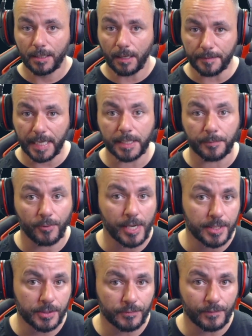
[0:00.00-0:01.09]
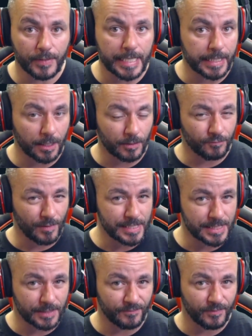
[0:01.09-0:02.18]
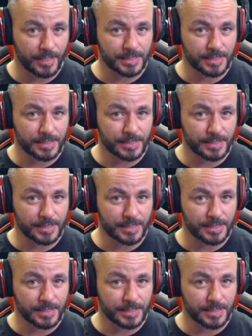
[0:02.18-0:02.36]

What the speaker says: I'm getting a brand new rig, a racing rig.